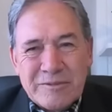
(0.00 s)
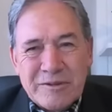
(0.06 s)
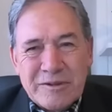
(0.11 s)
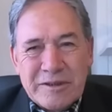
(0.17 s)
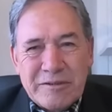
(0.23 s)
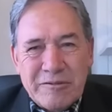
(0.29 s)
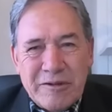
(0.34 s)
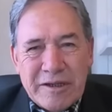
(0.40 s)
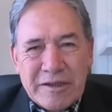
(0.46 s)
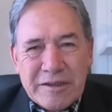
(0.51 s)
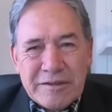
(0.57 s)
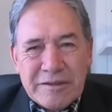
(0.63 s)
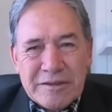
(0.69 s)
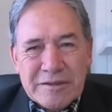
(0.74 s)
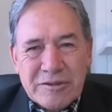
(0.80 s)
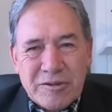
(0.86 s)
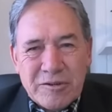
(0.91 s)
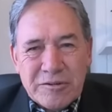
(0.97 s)
Well, you're right. In
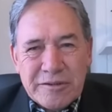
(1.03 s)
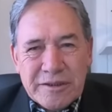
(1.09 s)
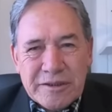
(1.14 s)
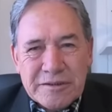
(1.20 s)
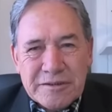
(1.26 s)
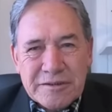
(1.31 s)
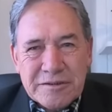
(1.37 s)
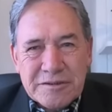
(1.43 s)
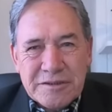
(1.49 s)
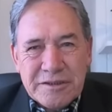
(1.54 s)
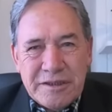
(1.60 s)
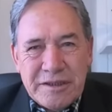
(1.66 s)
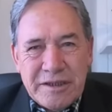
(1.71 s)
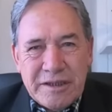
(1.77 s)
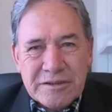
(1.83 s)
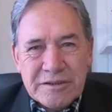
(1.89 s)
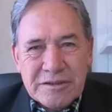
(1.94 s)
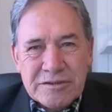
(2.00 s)
this context, you
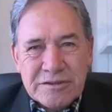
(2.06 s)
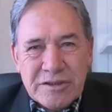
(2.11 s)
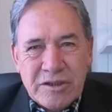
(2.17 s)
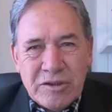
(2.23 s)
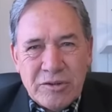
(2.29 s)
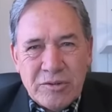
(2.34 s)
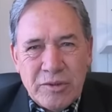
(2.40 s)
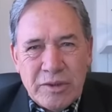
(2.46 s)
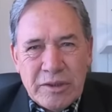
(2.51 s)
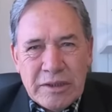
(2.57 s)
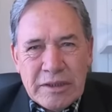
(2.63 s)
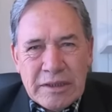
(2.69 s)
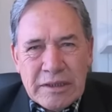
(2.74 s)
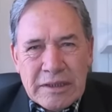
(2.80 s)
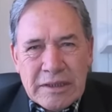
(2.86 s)
see, it's as though